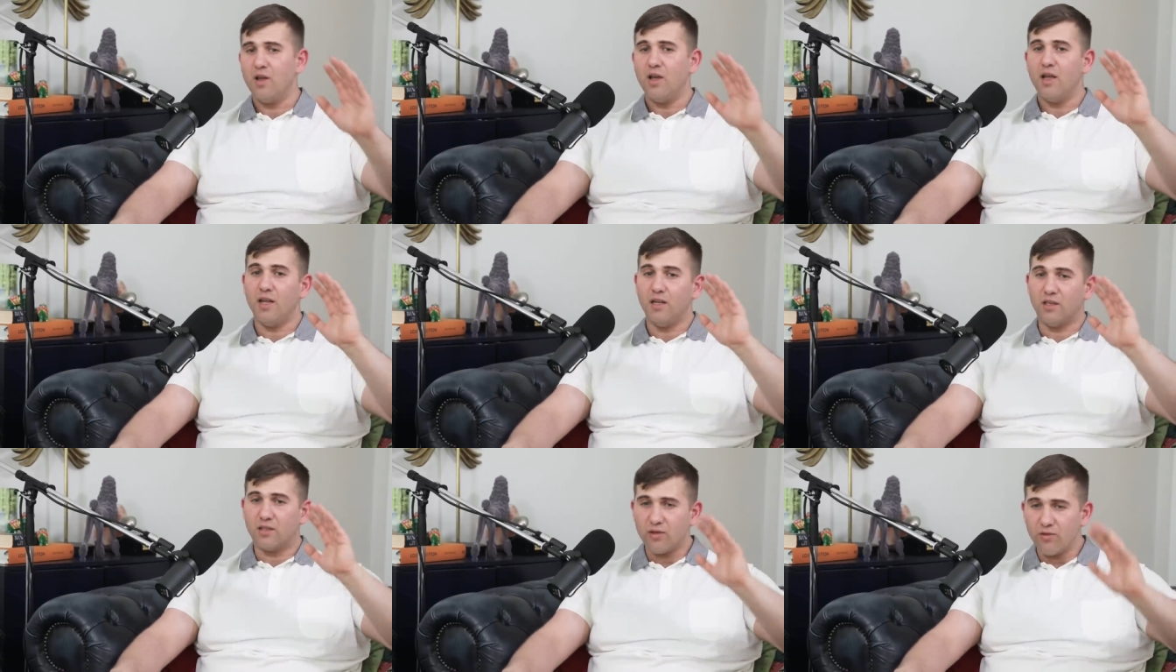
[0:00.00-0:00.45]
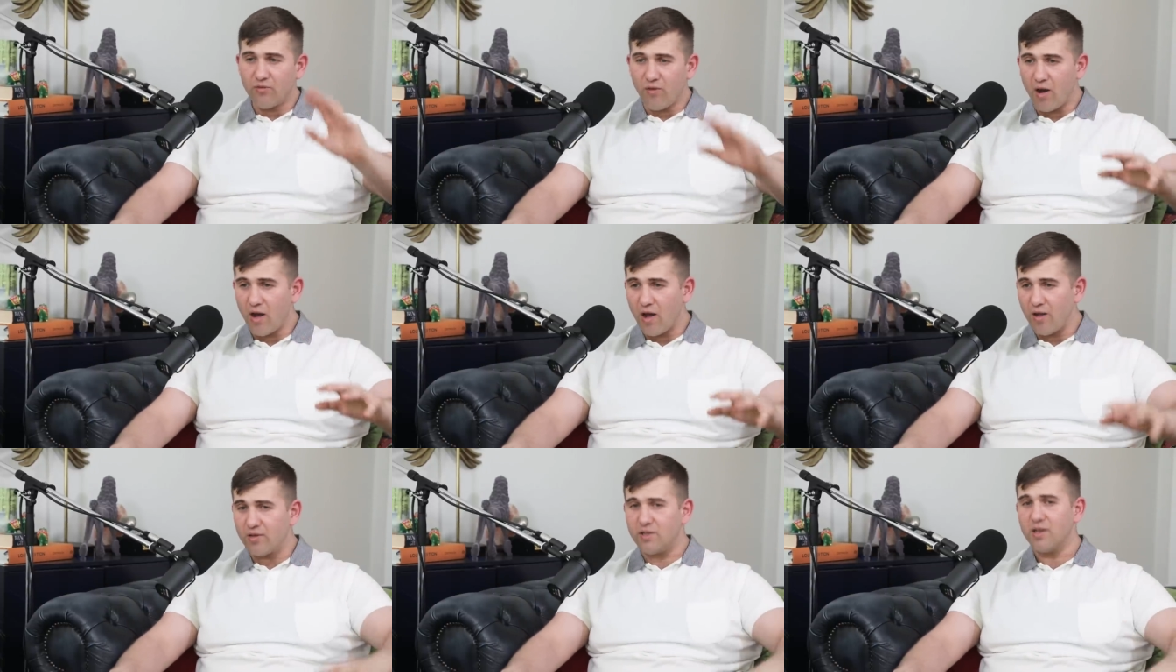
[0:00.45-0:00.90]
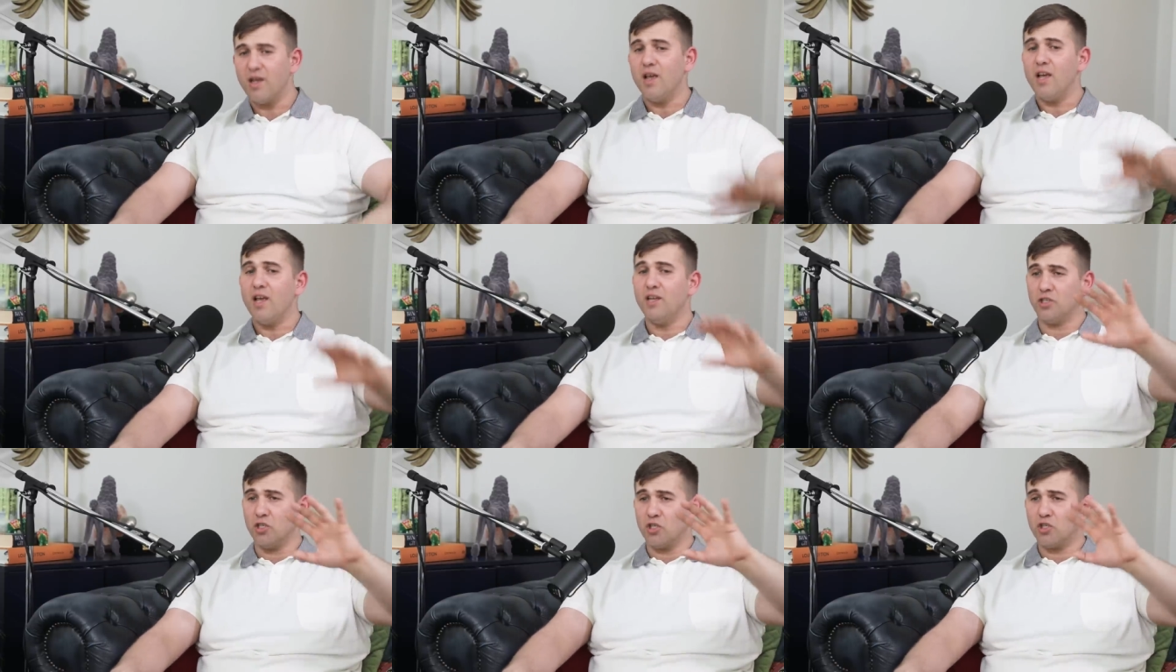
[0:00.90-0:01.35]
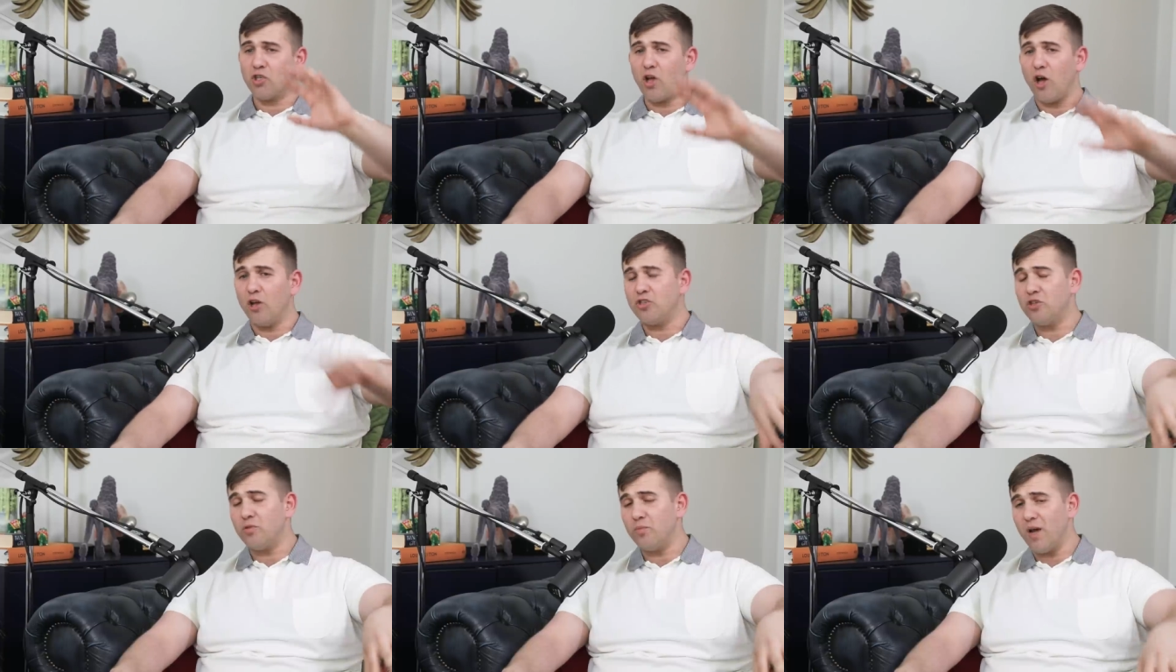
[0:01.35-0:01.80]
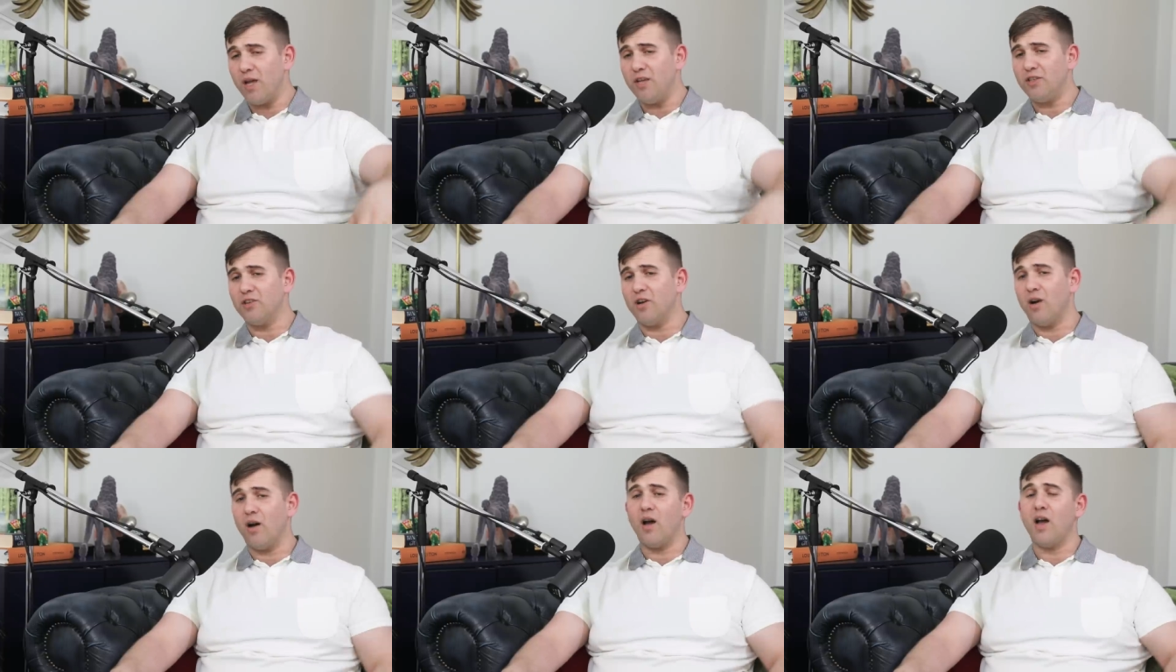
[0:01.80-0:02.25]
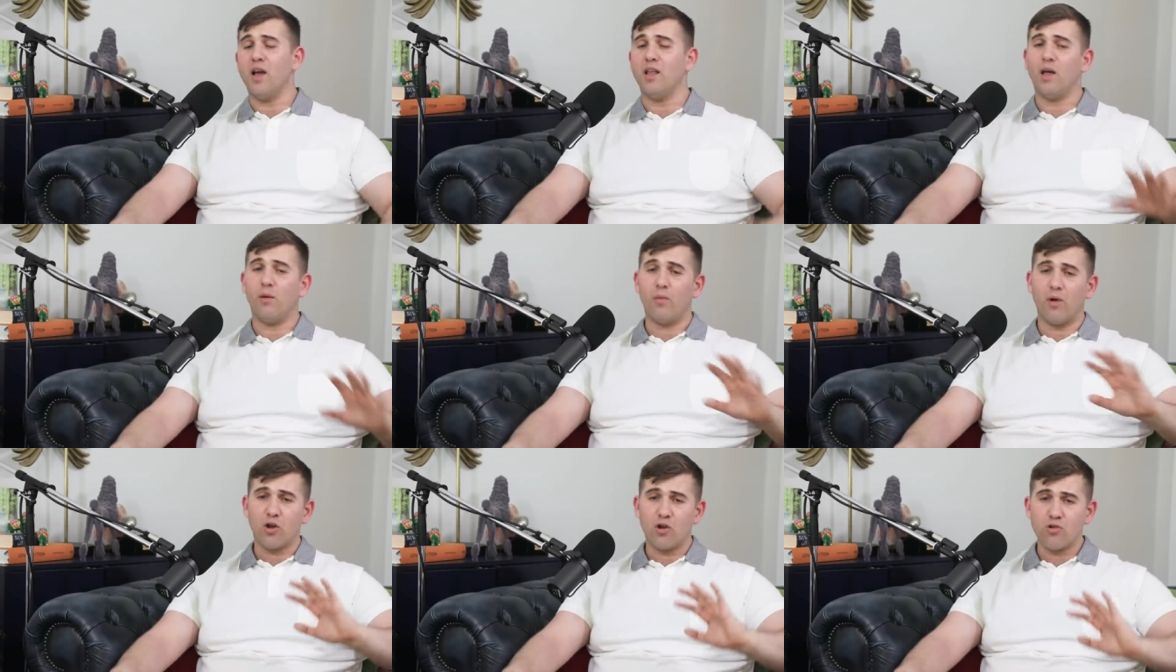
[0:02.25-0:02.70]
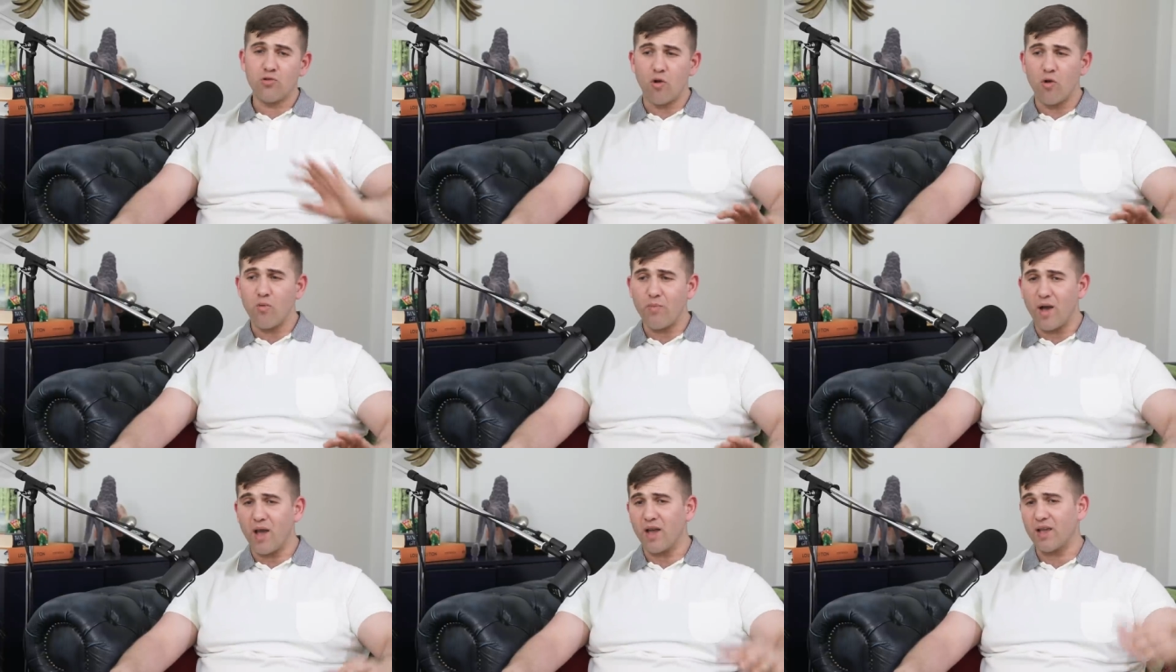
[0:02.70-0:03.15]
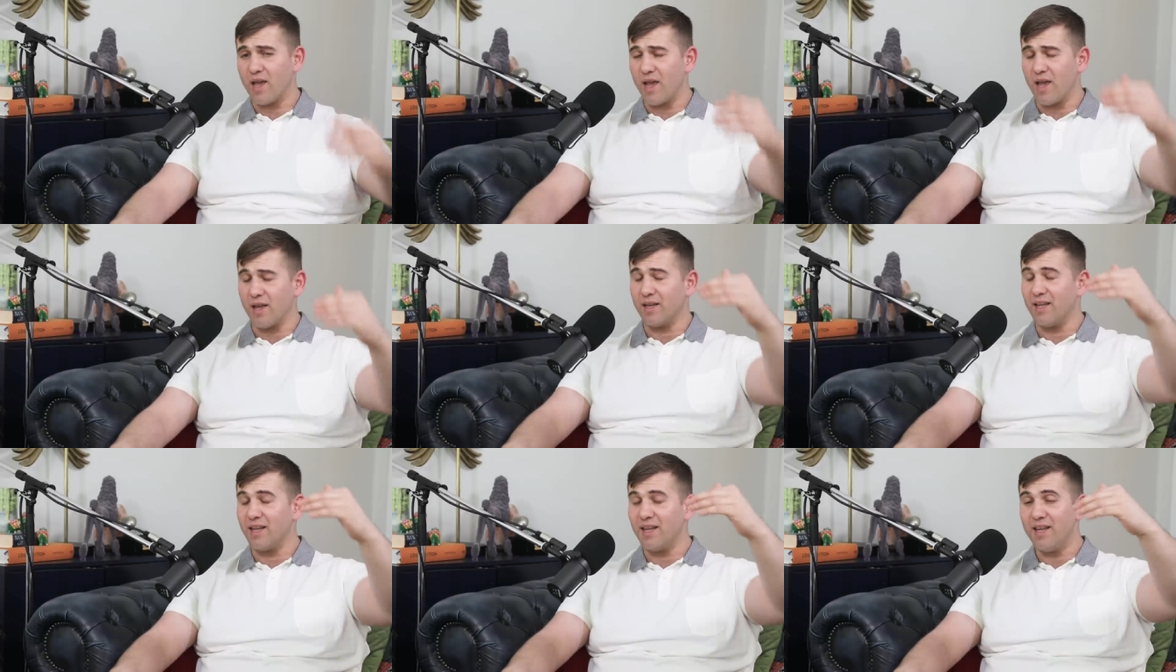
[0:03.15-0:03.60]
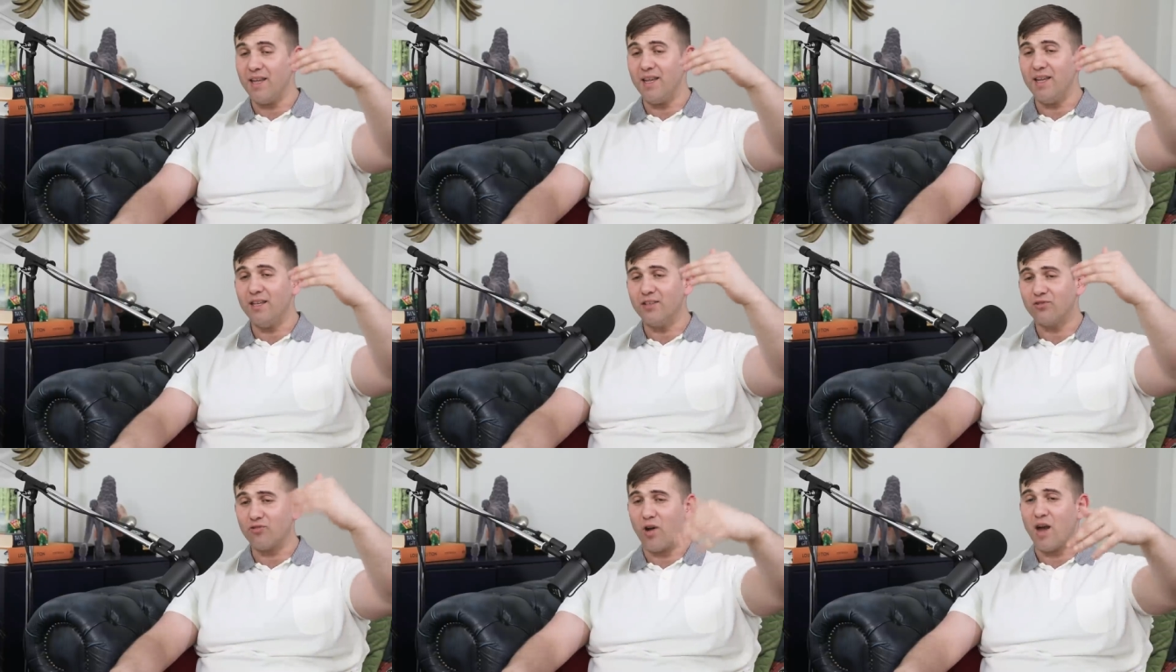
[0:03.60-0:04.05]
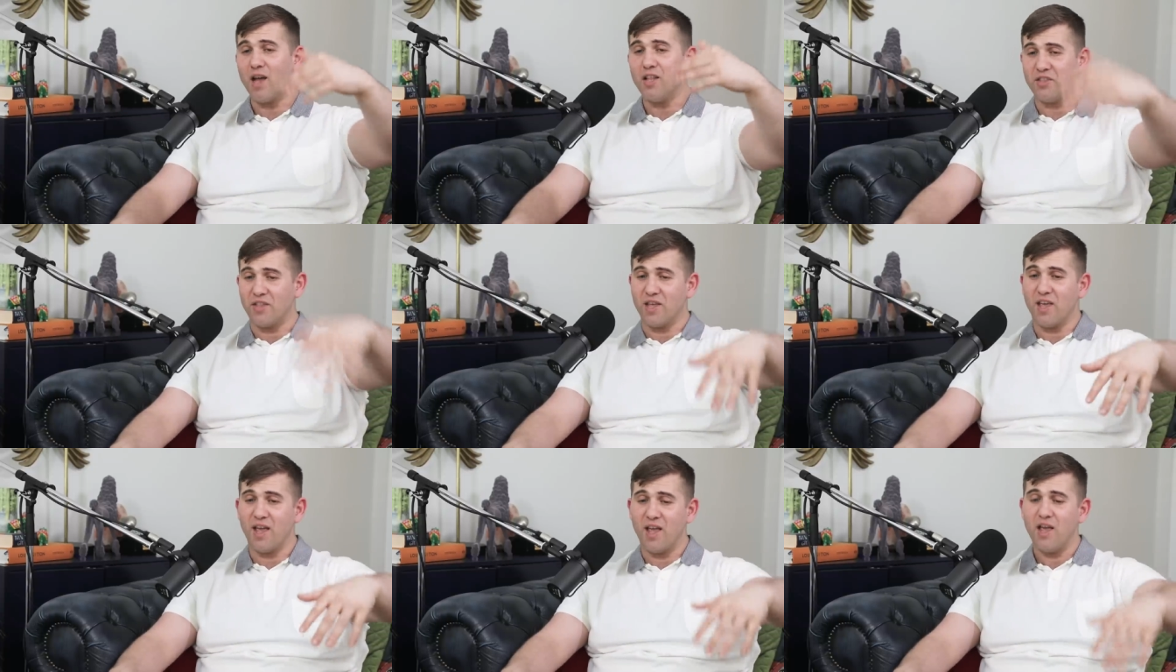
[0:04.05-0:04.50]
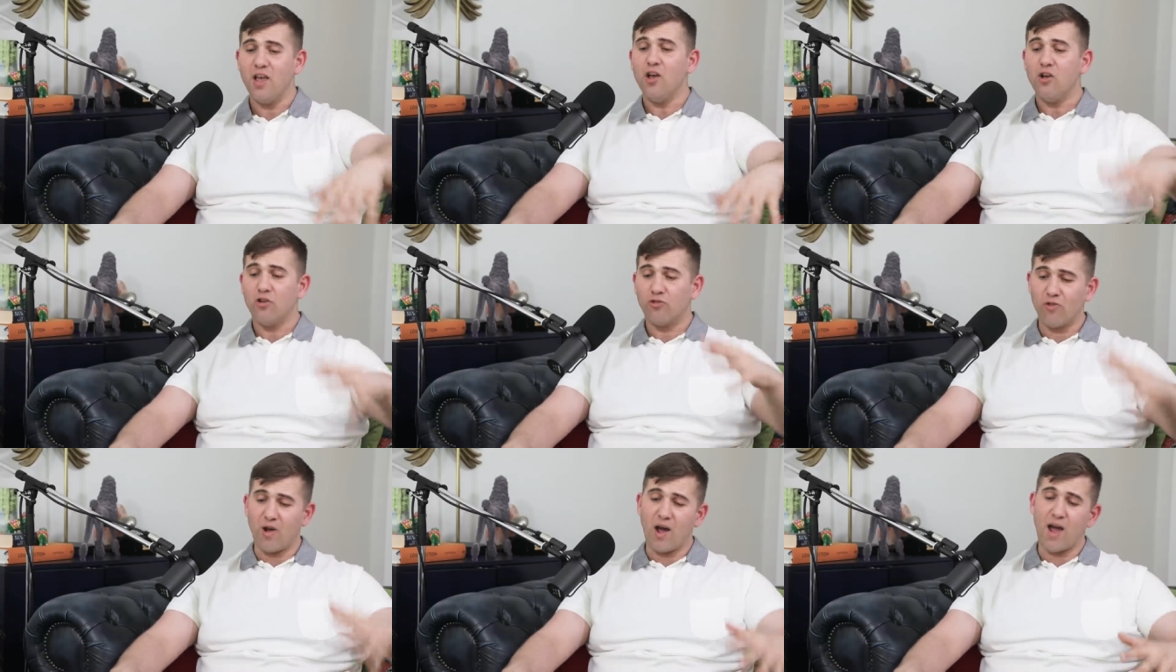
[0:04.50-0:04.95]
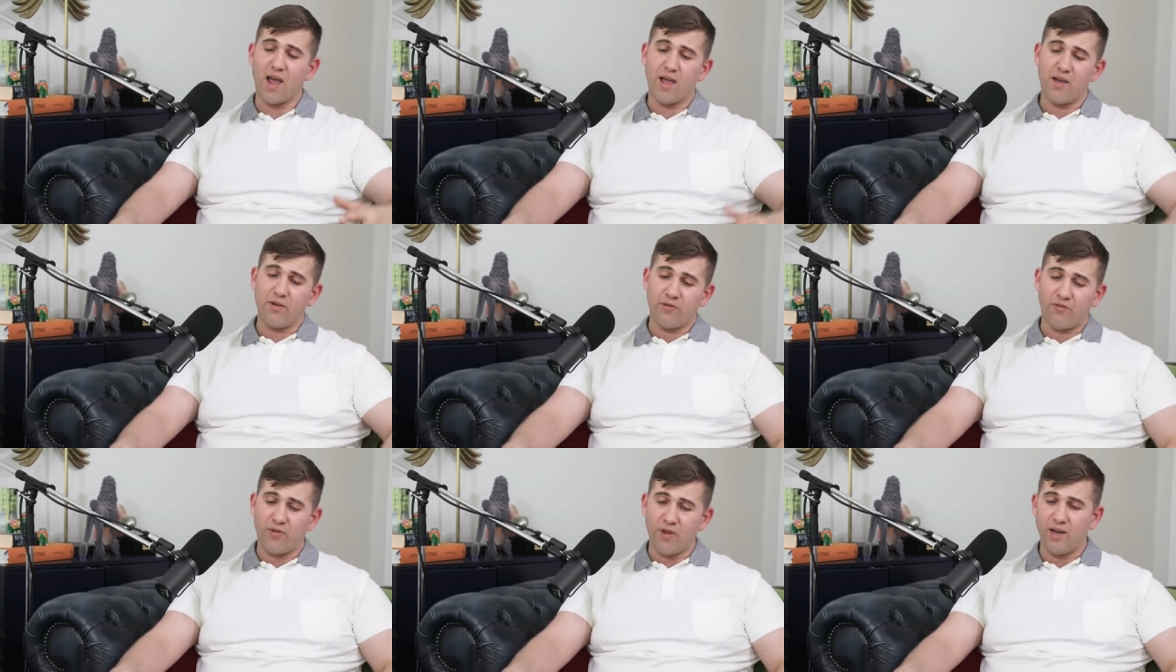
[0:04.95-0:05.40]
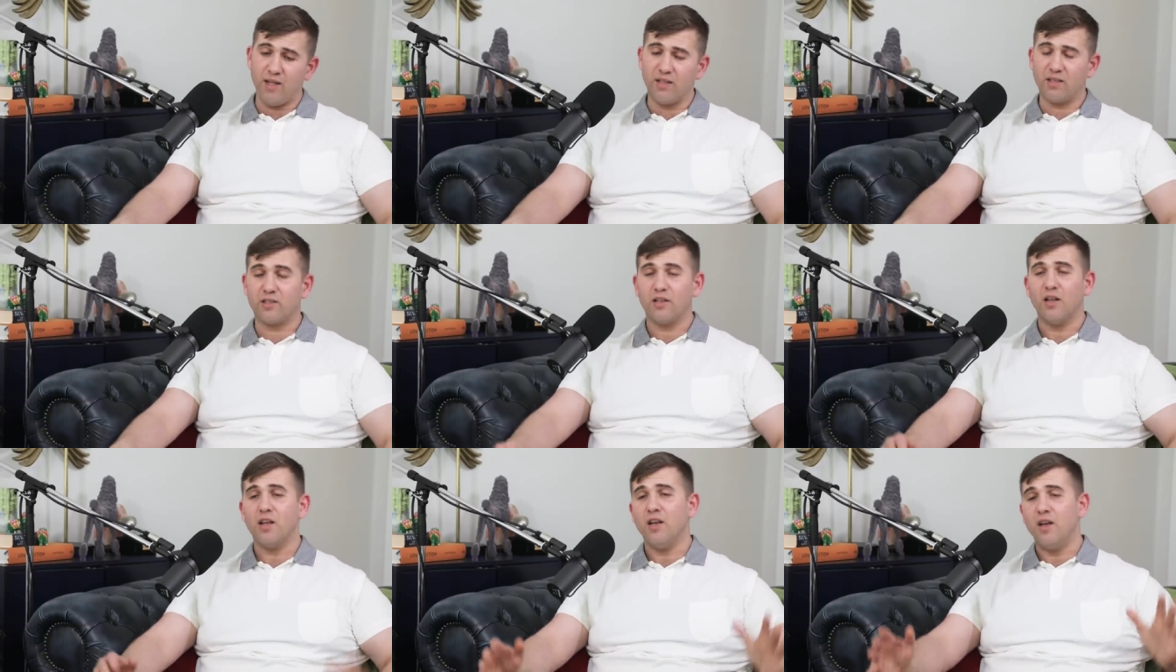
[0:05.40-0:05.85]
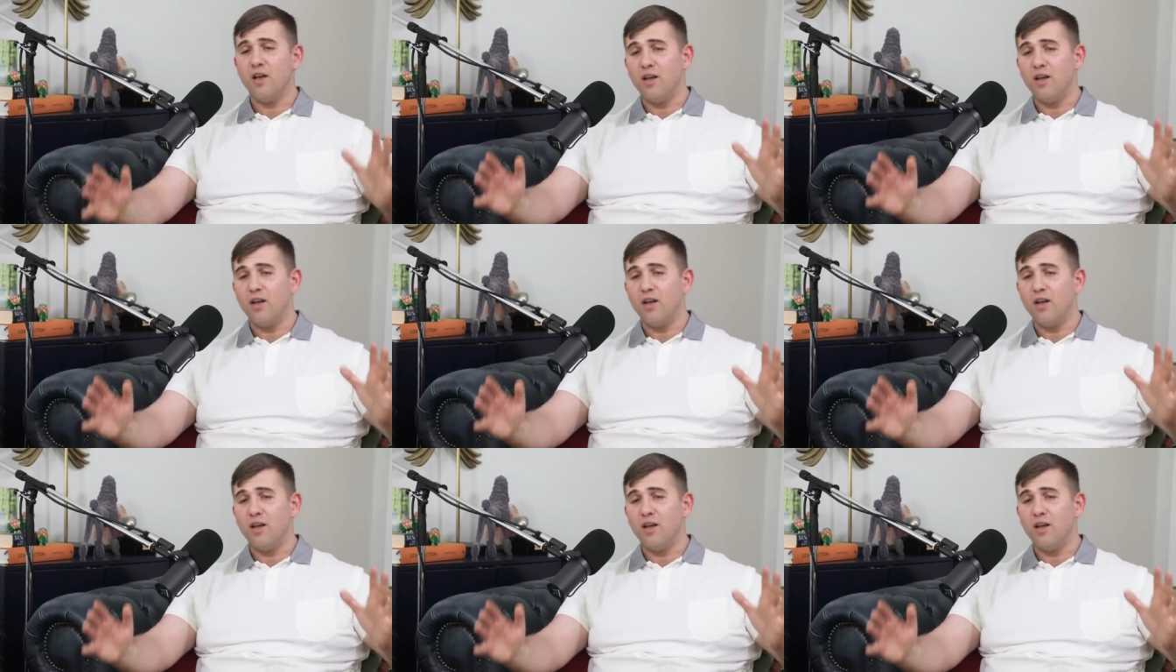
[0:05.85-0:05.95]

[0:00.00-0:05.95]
He survives. He's a sergeant major, and I'm a crowbag, and he's right there. Right, fellas,